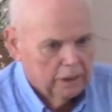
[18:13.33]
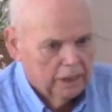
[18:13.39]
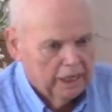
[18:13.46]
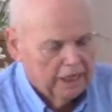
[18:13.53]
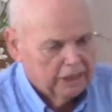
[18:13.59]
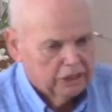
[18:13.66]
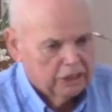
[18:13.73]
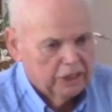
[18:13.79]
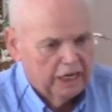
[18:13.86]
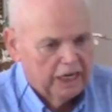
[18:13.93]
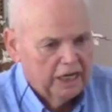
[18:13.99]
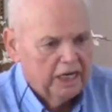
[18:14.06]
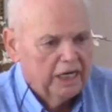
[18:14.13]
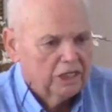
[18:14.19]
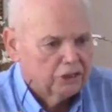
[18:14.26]
It, it
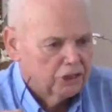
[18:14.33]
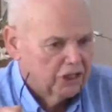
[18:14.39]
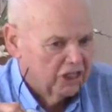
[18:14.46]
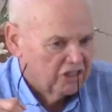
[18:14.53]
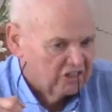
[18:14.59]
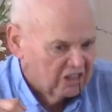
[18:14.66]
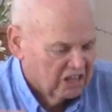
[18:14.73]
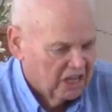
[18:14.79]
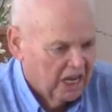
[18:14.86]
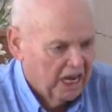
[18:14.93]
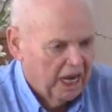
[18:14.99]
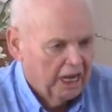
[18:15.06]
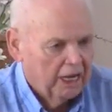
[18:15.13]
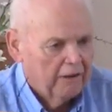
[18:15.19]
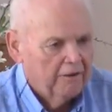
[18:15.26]
is the
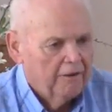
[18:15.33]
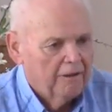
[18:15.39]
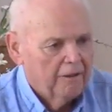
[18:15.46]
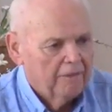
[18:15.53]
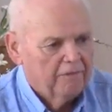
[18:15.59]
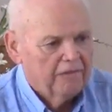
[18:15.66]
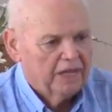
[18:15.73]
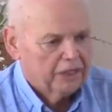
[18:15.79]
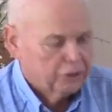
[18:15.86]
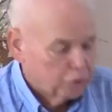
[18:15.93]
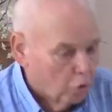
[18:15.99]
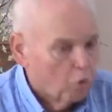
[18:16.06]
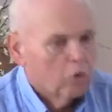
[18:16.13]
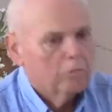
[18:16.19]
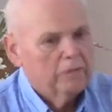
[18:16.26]
thing that
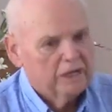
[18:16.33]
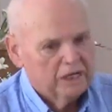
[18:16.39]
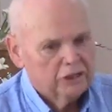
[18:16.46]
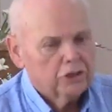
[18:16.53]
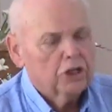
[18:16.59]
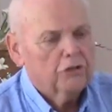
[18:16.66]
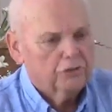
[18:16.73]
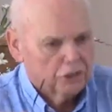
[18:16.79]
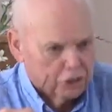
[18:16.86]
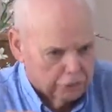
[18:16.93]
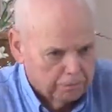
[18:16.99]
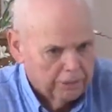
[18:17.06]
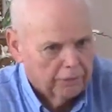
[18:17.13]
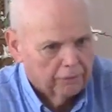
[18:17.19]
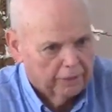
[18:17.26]
torments the
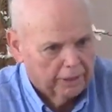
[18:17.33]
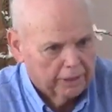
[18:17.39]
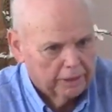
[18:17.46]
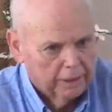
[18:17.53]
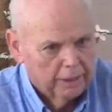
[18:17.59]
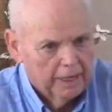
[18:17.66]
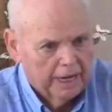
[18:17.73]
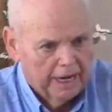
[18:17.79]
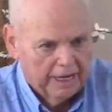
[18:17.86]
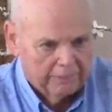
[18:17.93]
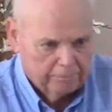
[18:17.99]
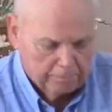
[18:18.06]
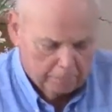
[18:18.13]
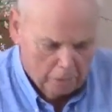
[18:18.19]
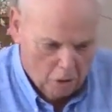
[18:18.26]
spirit.
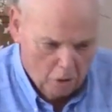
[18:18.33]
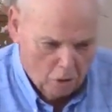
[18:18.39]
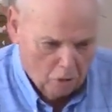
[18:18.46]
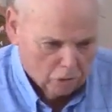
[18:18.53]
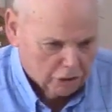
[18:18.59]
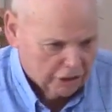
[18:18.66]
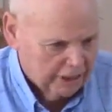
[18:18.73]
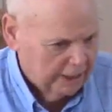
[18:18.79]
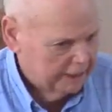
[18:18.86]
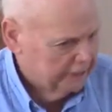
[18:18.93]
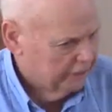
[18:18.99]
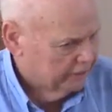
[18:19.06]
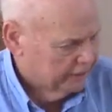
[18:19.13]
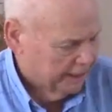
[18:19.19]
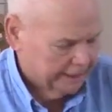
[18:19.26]
Right. And Paul said
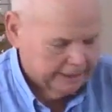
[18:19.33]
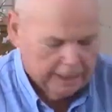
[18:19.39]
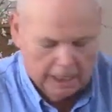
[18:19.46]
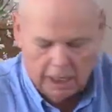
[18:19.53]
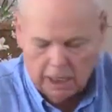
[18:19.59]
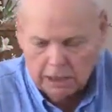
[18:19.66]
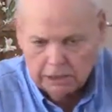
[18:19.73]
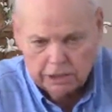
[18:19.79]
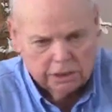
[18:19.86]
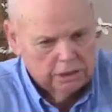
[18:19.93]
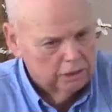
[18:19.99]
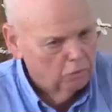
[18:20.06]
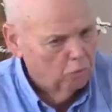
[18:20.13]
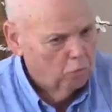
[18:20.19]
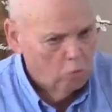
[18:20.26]
there's that
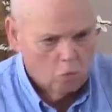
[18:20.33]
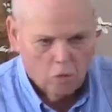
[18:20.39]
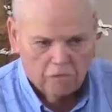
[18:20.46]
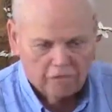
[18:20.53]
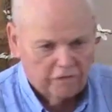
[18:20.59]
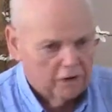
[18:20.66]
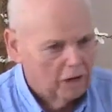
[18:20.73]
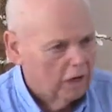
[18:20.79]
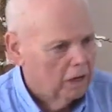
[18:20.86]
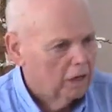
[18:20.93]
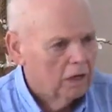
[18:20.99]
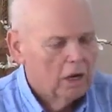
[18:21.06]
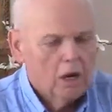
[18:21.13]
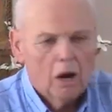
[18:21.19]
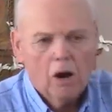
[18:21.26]
constant
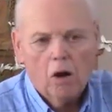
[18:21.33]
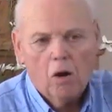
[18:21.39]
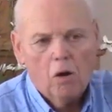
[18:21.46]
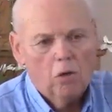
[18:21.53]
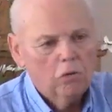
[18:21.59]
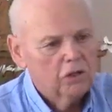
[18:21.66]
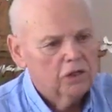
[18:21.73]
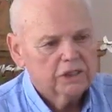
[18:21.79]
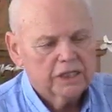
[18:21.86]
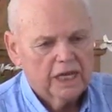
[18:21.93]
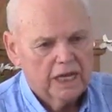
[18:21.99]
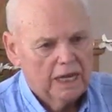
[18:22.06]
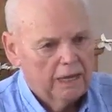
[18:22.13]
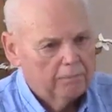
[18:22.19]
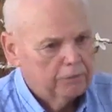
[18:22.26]
warfare all the
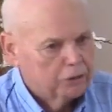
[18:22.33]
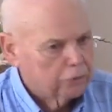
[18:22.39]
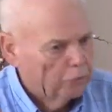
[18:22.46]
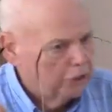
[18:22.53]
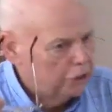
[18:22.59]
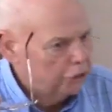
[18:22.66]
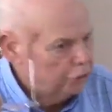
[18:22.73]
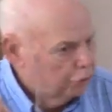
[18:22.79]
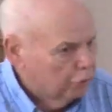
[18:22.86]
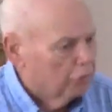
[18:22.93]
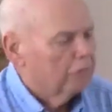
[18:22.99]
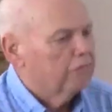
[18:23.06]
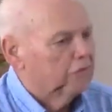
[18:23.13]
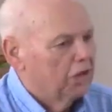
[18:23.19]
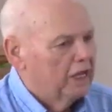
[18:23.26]
time between
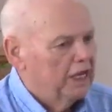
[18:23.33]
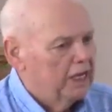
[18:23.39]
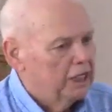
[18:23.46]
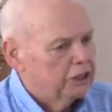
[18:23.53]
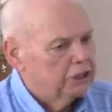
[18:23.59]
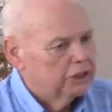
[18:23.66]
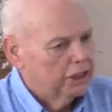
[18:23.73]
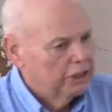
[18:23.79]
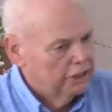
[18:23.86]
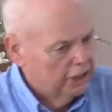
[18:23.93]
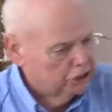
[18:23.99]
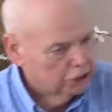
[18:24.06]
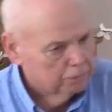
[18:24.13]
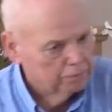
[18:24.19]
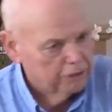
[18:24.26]
your flesh and
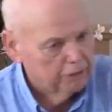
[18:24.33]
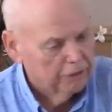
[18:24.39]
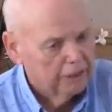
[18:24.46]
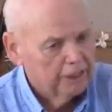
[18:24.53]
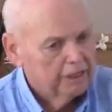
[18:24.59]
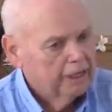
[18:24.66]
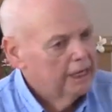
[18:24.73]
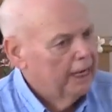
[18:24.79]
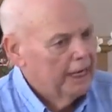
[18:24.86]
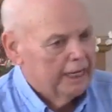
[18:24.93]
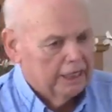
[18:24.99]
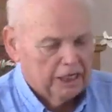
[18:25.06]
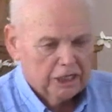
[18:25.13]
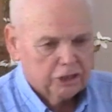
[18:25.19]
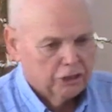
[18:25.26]
this spirit.
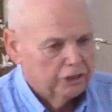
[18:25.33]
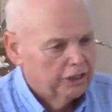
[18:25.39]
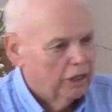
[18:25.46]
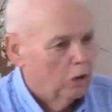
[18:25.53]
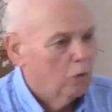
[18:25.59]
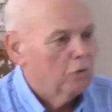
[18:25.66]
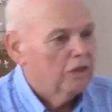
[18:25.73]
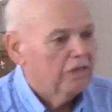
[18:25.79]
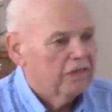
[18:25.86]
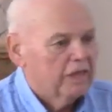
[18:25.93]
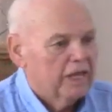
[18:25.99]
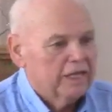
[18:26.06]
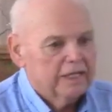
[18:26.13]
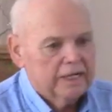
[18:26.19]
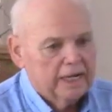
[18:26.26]
And listen, the only
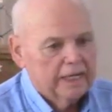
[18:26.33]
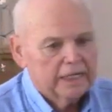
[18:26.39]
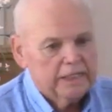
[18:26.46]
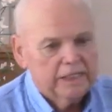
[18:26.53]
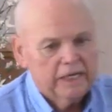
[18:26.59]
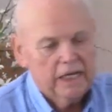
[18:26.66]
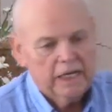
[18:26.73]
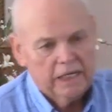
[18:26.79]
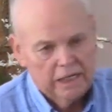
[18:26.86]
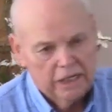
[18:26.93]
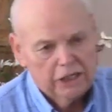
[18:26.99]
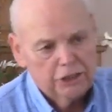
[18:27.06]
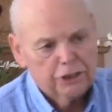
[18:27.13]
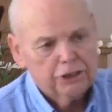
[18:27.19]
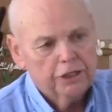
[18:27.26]
thing that I can tell you
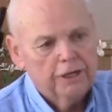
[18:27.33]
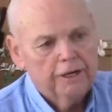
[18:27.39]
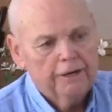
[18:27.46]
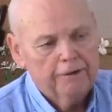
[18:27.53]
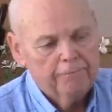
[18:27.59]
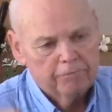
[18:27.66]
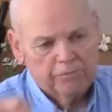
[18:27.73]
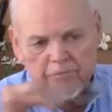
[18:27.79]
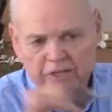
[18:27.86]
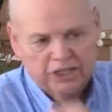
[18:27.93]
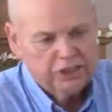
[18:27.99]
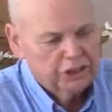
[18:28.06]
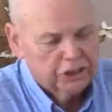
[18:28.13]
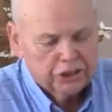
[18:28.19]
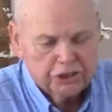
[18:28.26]
is that
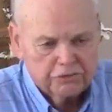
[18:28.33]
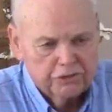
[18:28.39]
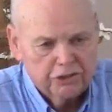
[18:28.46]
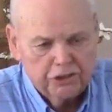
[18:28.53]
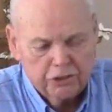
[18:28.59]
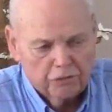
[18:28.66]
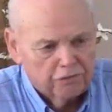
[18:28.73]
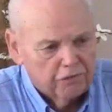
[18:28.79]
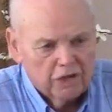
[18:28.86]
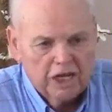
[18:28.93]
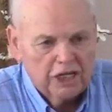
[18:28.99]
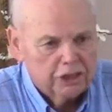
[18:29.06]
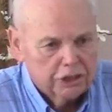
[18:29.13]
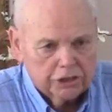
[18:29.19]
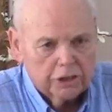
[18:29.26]
you, your
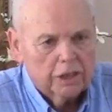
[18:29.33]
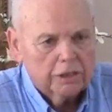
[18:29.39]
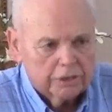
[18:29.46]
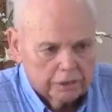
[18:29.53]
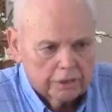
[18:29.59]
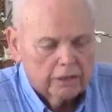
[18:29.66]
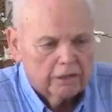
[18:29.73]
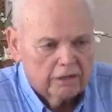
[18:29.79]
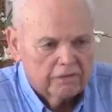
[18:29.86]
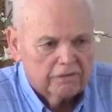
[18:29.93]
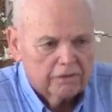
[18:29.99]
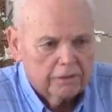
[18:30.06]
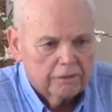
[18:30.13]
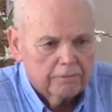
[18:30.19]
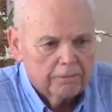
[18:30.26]
flesh is not saved.
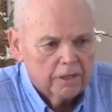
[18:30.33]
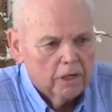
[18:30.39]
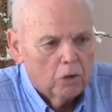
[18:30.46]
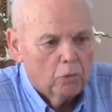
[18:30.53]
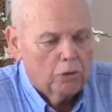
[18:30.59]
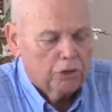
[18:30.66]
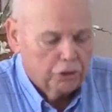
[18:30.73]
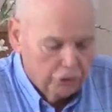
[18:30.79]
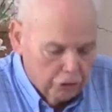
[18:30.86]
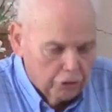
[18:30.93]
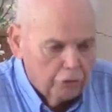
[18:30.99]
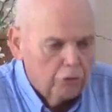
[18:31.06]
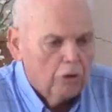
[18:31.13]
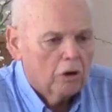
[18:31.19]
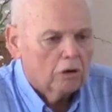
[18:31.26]
Right.
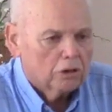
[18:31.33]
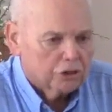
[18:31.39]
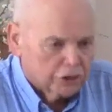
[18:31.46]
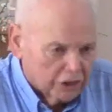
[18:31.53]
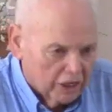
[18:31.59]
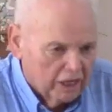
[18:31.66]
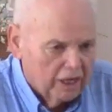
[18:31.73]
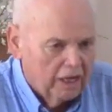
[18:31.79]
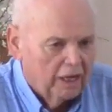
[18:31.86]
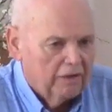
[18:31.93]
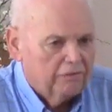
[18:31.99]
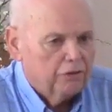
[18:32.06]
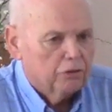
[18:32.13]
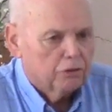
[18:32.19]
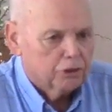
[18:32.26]
you are
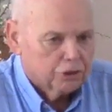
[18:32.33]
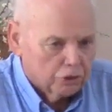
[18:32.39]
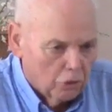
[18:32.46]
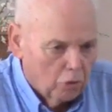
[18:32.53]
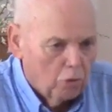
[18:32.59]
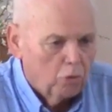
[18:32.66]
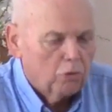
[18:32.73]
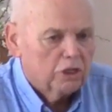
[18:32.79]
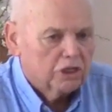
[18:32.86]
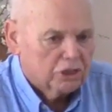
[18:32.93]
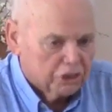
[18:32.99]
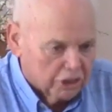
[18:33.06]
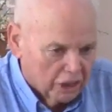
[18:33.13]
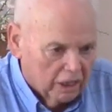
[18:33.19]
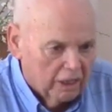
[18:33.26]
saved, your soul
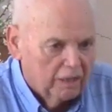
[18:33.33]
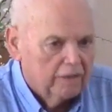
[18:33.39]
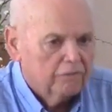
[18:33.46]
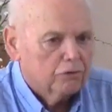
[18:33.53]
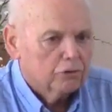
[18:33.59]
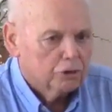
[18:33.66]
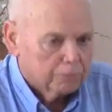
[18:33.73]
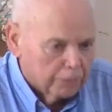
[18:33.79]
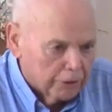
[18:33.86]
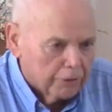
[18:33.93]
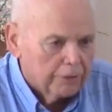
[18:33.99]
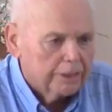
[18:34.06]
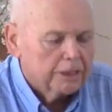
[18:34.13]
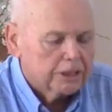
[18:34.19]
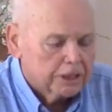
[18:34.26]
is saved, your
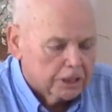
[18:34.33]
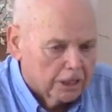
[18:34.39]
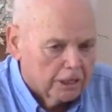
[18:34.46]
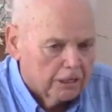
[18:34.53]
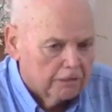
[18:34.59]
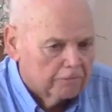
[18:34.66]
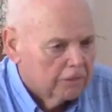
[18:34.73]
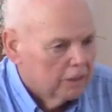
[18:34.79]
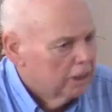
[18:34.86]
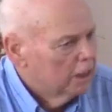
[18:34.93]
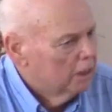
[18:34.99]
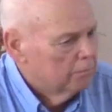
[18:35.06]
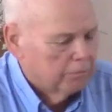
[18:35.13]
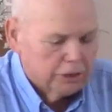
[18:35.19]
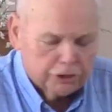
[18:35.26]
spirit is saved,
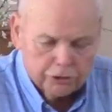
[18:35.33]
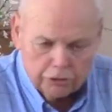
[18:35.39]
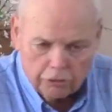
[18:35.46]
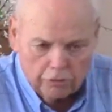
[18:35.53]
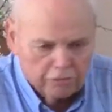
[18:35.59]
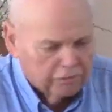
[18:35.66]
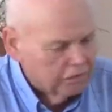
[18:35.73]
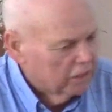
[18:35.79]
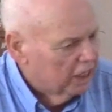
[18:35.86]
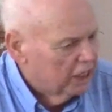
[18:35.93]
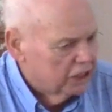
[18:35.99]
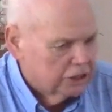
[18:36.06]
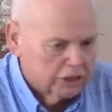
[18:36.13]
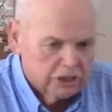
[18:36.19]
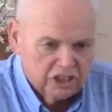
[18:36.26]
but your
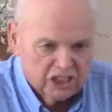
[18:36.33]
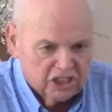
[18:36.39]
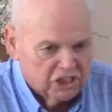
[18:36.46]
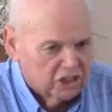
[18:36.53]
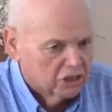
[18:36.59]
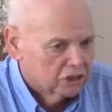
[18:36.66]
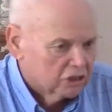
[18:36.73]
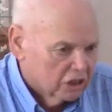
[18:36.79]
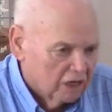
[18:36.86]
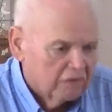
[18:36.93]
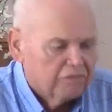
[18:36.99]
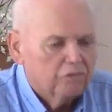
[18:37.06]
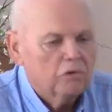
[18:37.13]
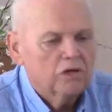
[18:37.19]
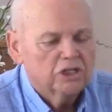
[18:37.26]
flesh is just as
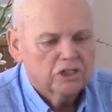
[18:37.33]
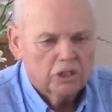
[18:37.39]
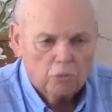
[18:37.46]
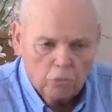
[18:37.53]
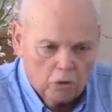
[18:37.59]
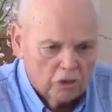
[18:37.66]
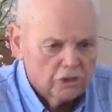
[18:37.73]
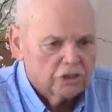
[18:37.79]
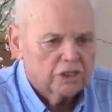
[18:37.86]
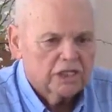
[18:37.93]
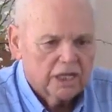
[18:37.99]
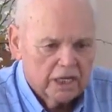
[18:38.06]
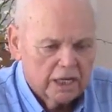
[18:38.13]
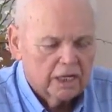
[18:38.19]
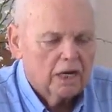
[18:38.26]
sinful as it was
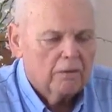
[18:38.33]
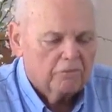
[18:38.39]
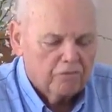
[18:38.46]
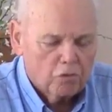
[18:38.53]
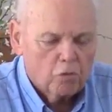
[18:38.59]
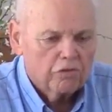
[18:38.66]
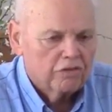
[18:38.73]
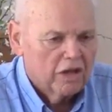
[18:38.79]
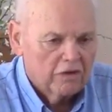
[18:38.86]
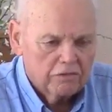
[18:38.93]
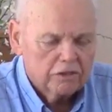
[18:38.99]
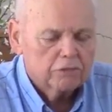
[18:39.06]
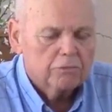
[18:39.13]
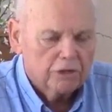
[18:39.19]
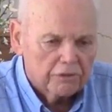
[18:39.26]
the day it come forth out
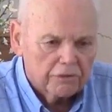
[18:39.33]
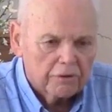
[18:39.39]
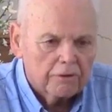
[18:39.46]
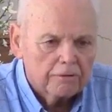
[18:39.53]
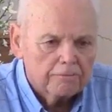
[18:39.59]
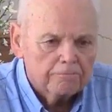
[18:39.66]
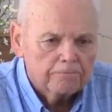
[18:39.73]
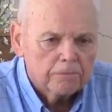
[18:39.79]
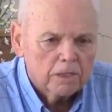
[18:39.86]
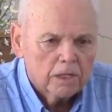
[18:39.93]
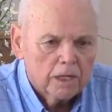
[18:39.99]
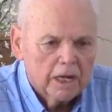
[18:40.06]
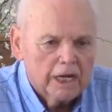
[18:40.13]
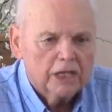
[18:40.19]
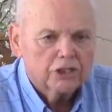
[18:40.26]
of its mother. Right.
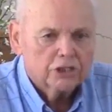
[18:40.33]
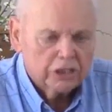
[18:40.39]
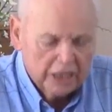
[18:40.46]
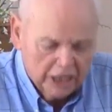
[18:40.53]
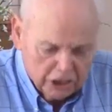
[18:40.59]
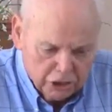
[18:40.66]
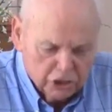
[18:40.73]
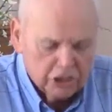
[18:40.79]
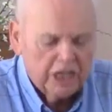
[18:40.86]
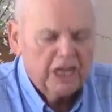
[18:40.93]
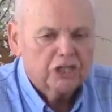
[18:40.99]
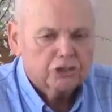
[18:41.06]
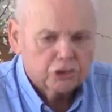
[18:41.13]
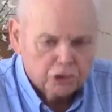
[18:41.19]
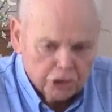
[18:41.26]
It's it's
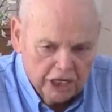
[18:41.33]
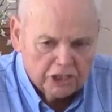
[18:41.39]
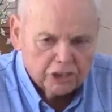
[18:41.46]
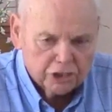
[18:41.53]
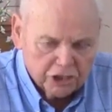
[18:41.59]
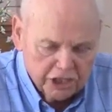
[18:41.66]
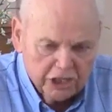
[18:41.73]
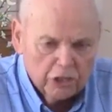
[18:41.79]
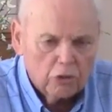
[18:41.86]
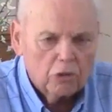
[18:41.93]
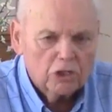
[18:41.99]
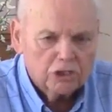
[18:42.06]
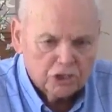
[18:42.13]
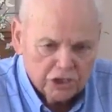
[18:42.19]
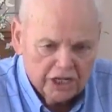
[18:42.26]
it's it's
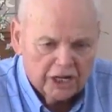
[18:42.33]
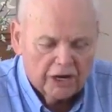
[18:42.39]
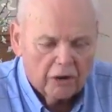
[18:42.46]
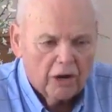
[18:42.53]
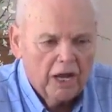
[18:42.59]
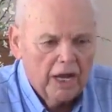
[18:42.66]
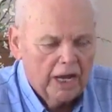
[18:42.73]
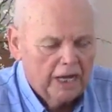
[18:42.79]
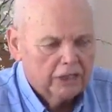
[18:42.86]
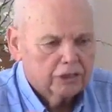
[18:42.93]
still a sin. Mm -hmm.